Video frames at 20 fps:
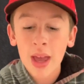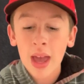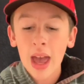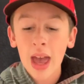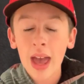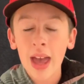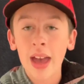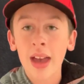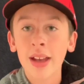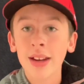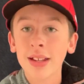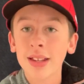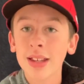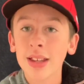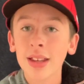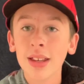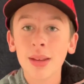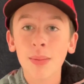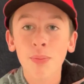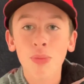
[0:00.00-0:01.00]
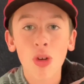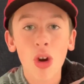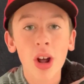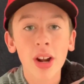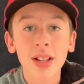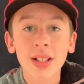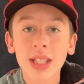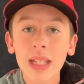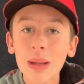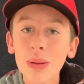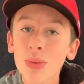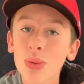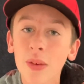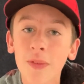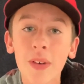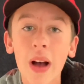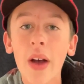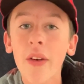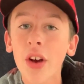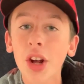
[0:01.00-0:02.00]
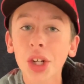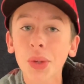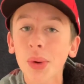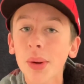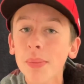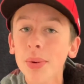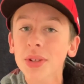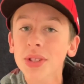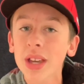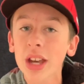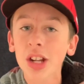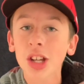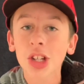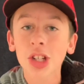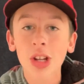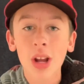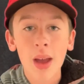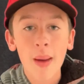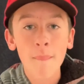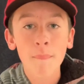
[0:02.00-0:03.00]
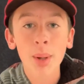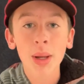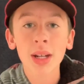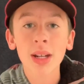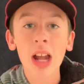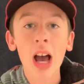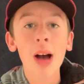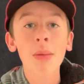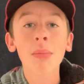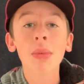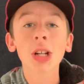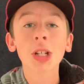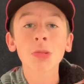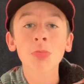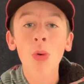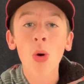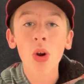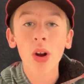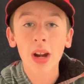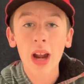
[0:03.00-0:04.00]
and he brought his team to a 500 win percentage, but not much more.